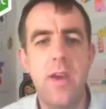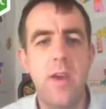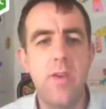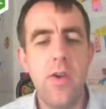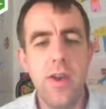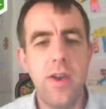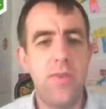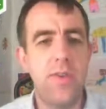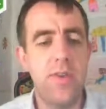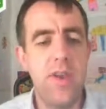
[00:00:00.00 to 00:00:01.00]
The only
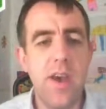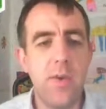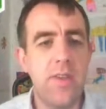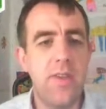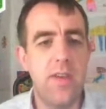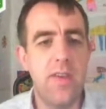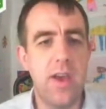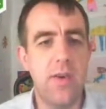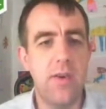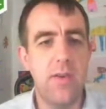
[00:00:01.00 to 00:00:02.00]
difference now is that our